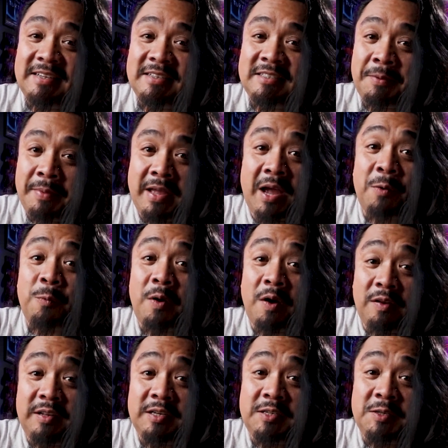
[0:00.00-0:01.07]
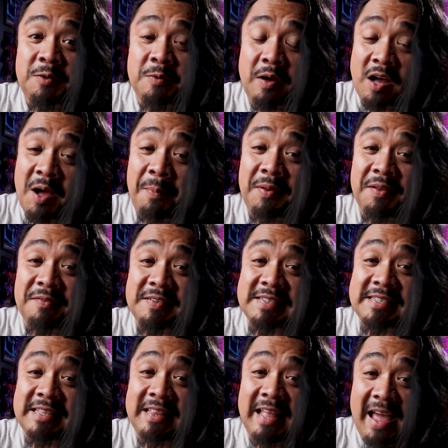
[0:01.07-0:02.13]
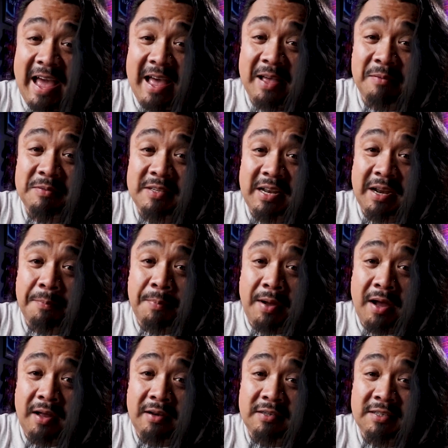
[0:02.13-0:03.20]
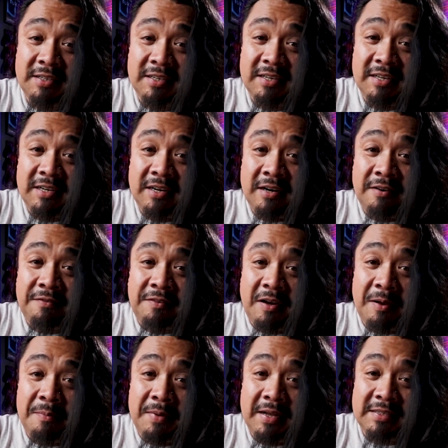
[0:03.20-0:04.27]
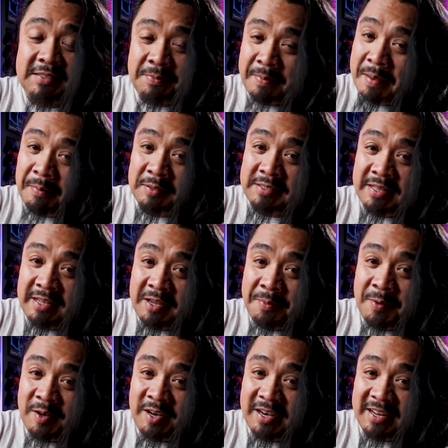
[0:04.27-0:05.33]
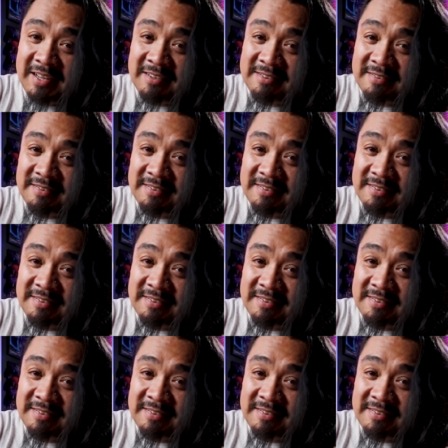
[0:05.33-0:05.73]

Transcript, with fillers: something I rarely do, a couple of slabs that I bought from uh, some members in the community.